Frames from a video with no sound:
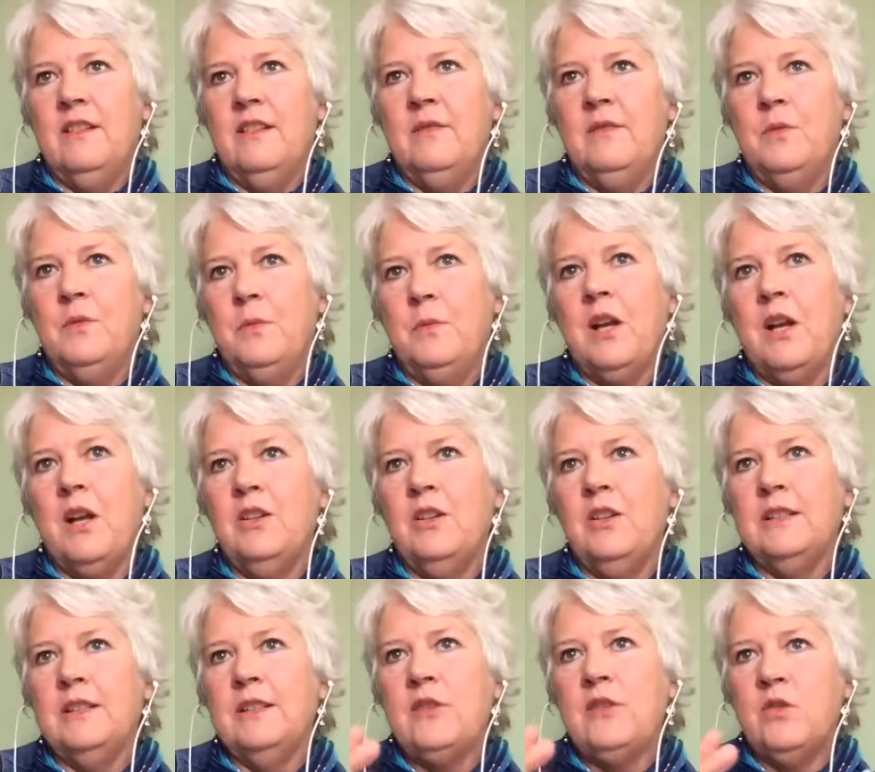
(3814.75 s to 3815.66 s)
what we call
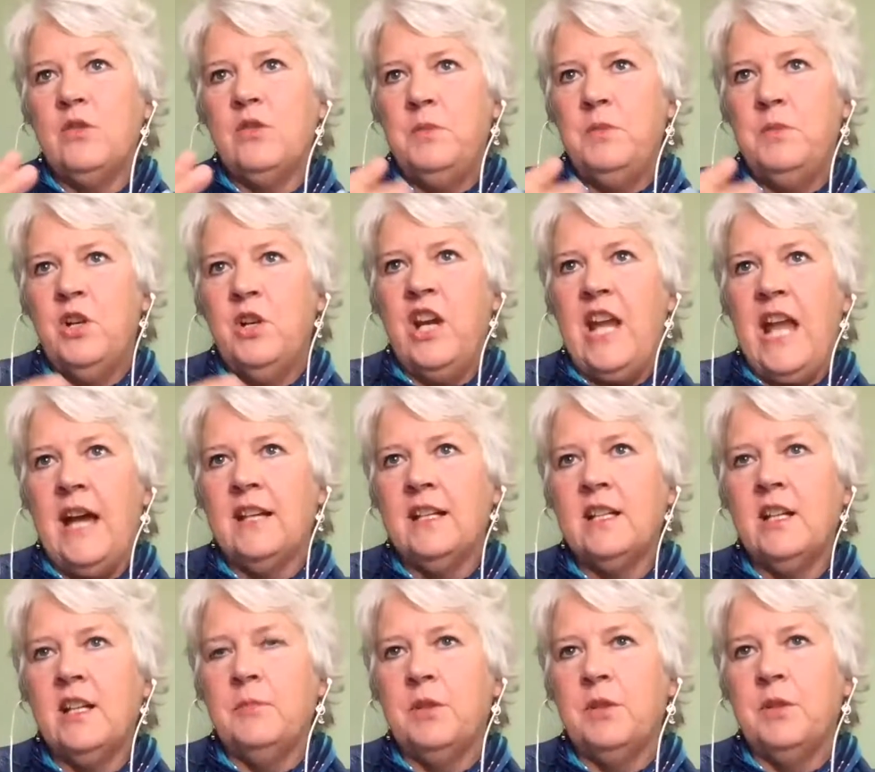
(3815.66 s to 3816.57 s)
natrum
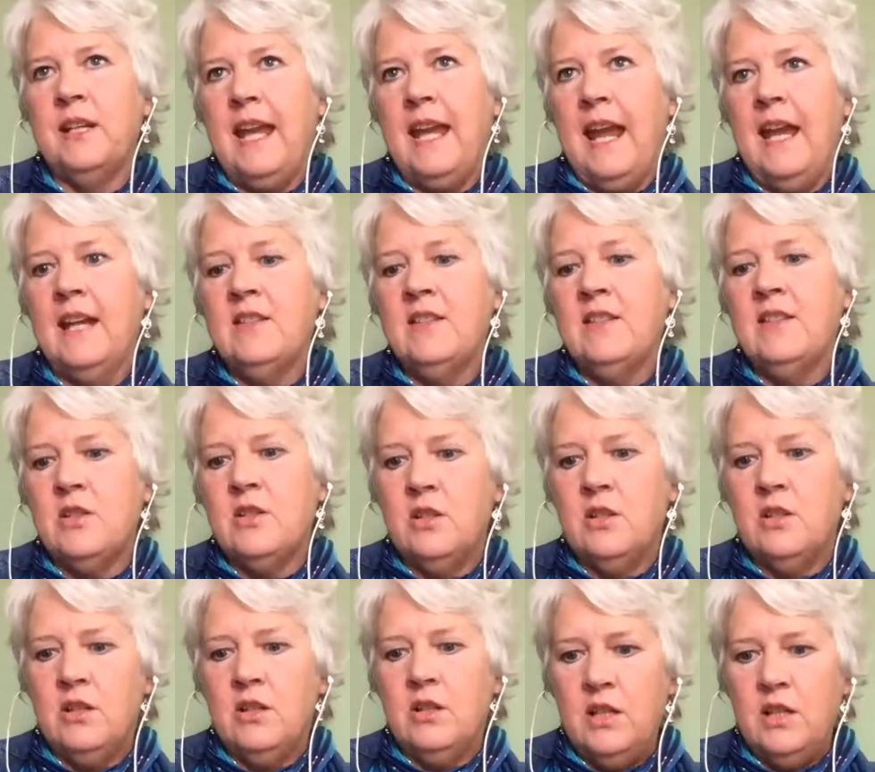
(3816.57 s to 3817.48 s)
muriaticum or
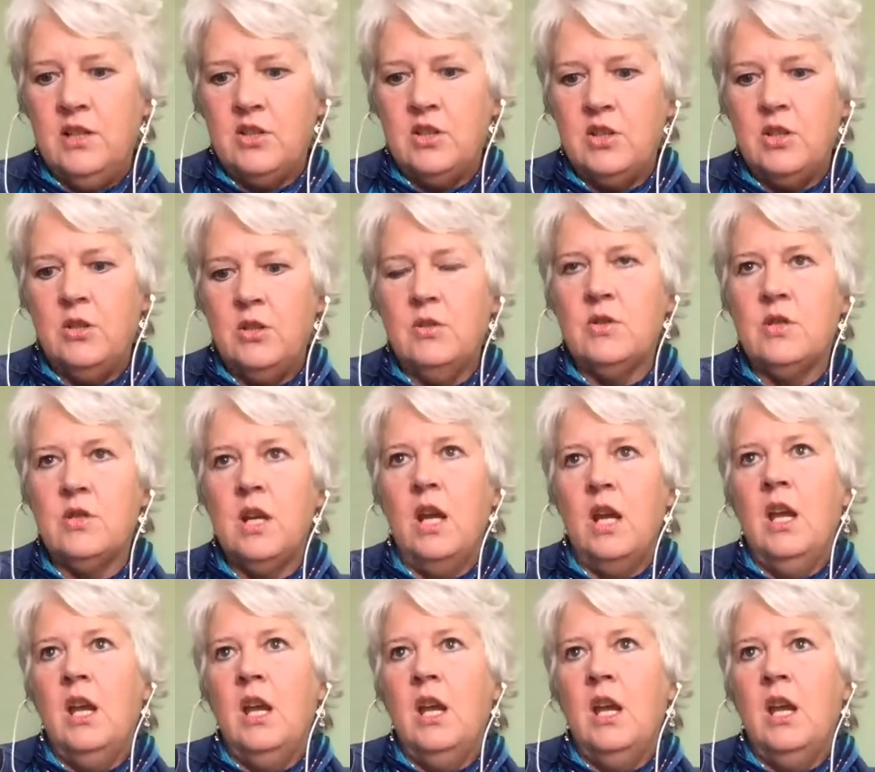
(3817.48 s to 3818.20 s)
cancer issues.